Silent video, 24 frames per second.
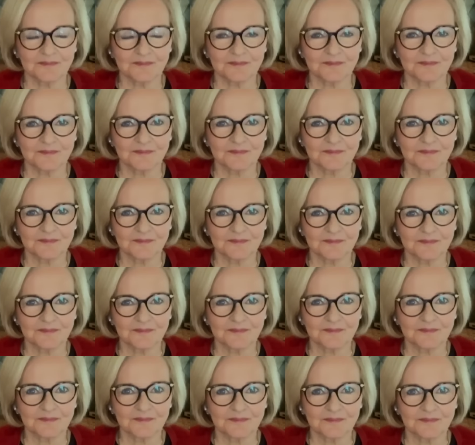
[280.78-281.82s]

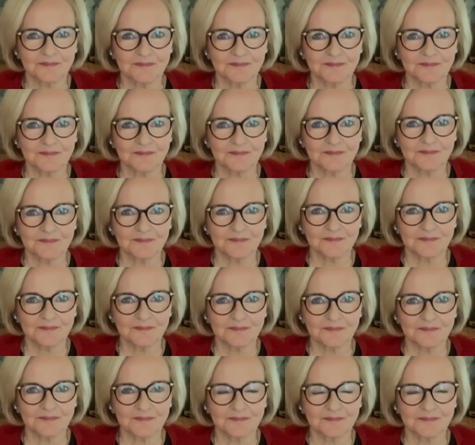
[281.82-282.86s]

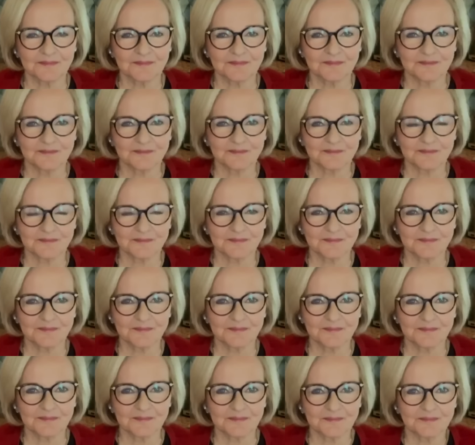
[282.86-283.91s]

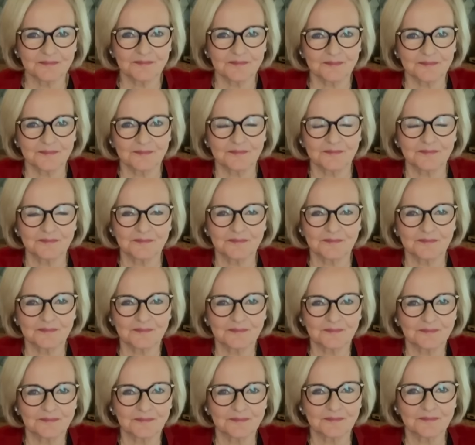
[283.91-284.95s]

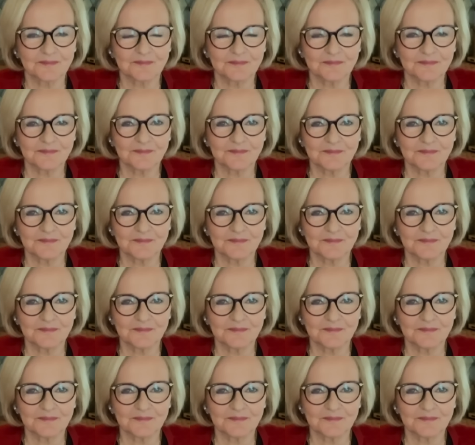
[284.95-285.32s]
This person isn't speaking.